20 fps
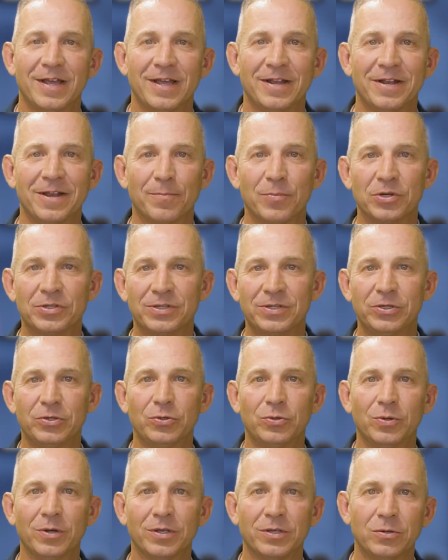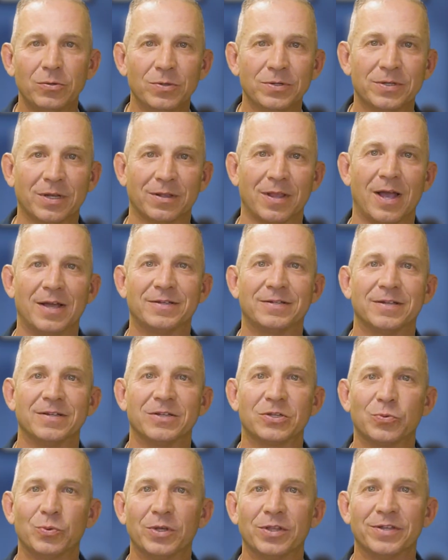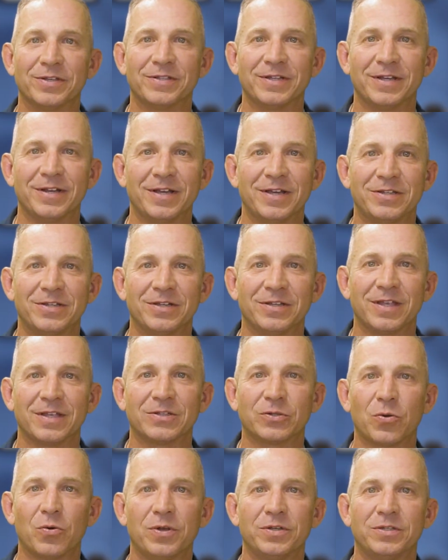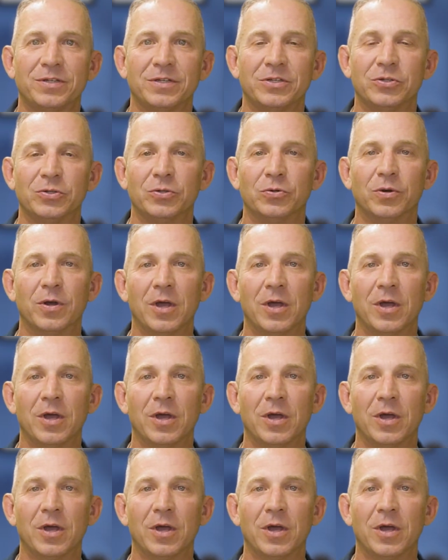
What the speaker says: And number 2, use a licensed real estate agent that's going to do